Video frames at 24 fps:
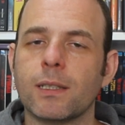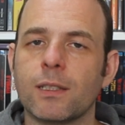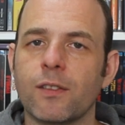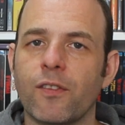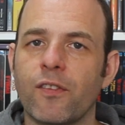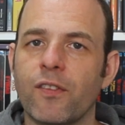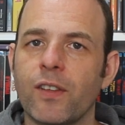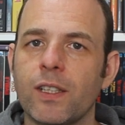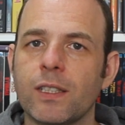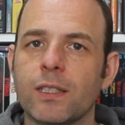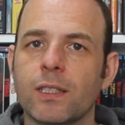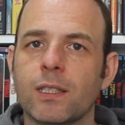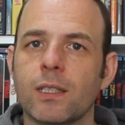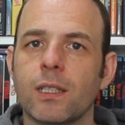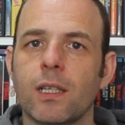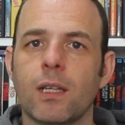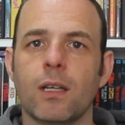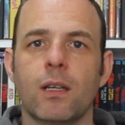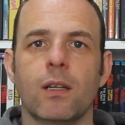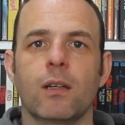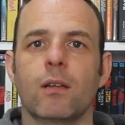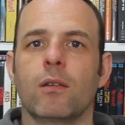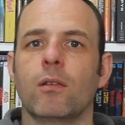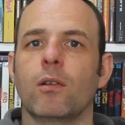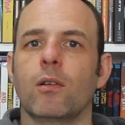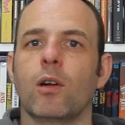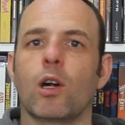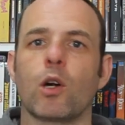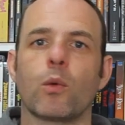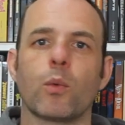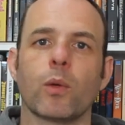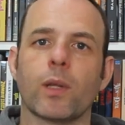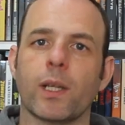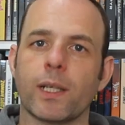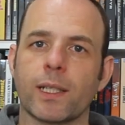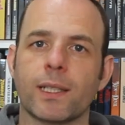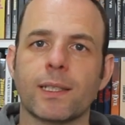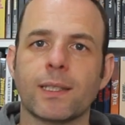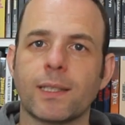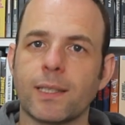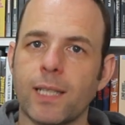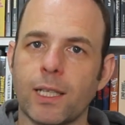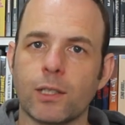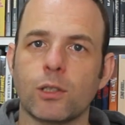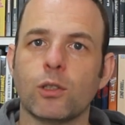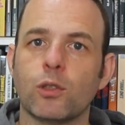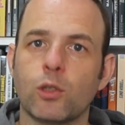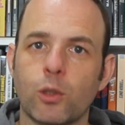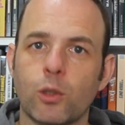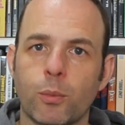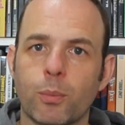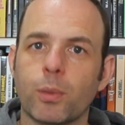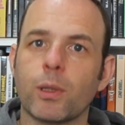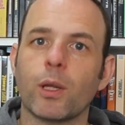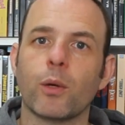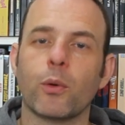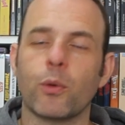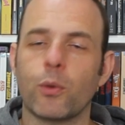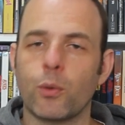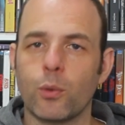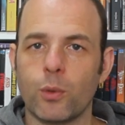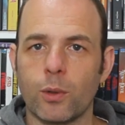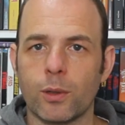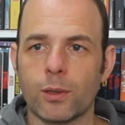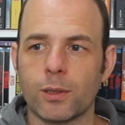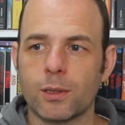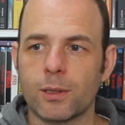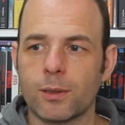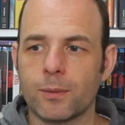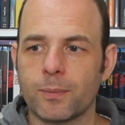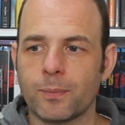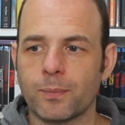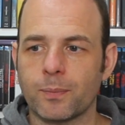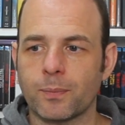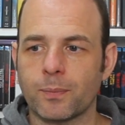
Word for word: defeat or will I continue to plough through it?